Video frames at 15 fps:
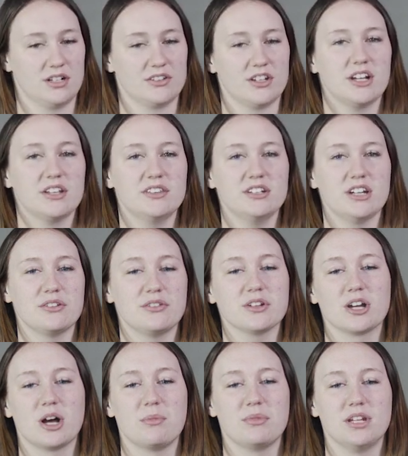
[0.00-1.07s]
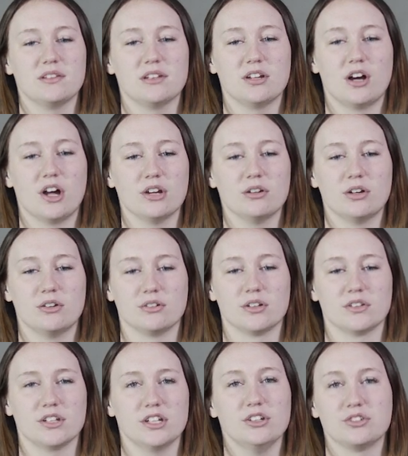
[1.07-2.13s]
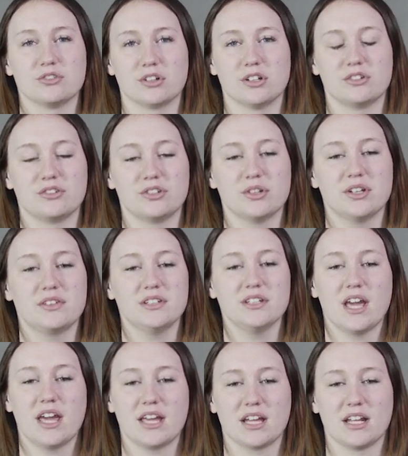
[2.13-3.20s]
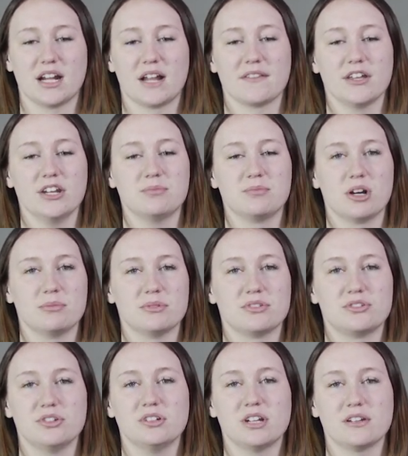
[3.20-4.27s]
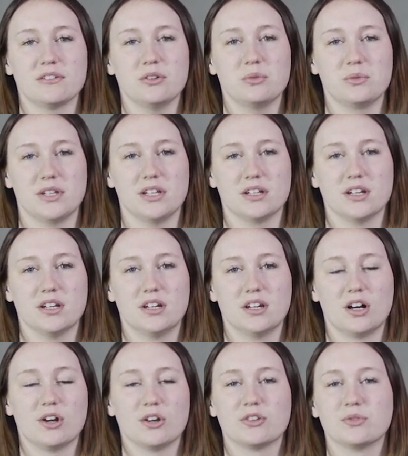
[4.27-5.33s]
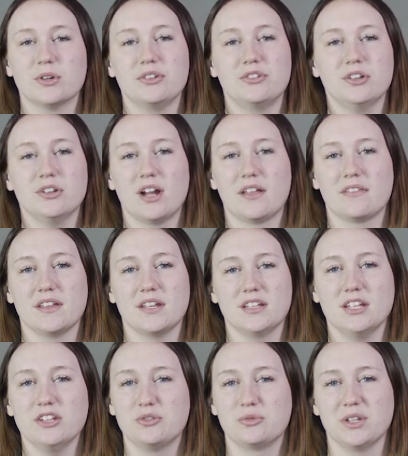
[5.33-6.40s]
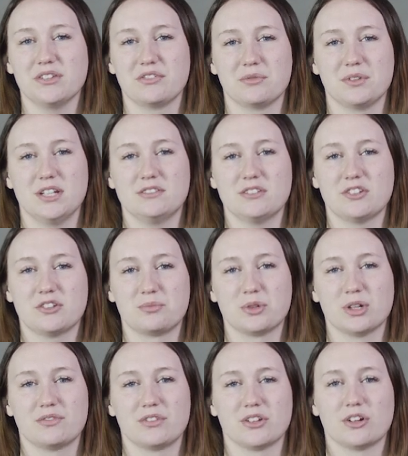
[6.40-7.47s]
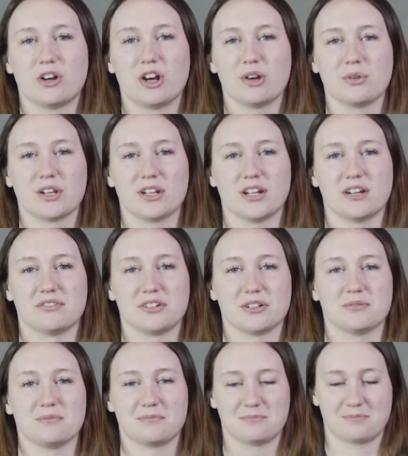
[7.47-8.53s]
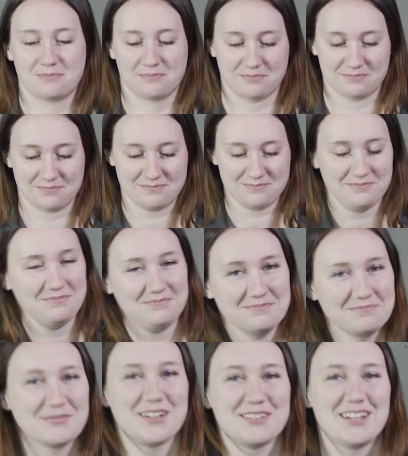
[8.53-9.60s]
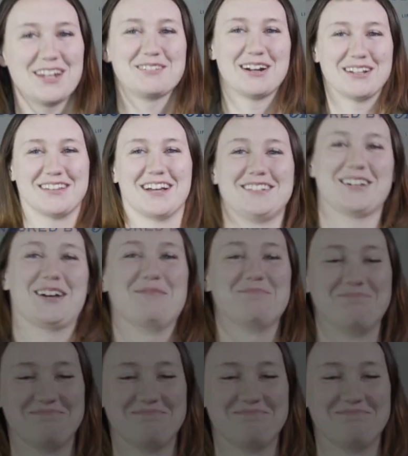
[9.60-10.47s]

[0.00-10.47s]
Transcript: The Hudson Athletic Companies and Auto Owners, Insurance, USC Aiken, Athletic Department Student Athlete of the Week honors one student athlete each week from Asian sport for their hard work and effort. I said it right that time.